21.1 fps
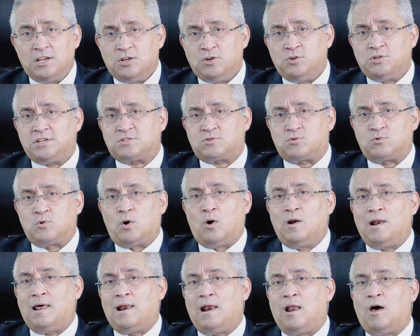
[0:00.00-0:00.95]
you just
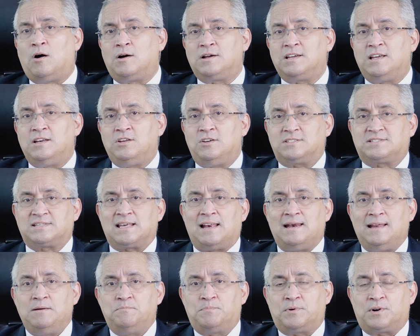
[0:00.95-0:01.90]
roll along in your
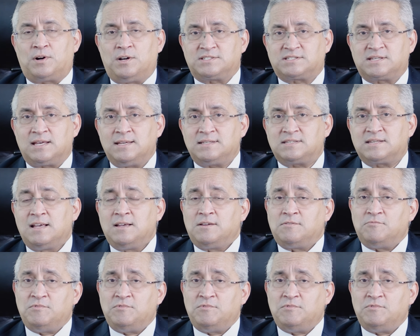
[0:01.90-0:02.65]
selling process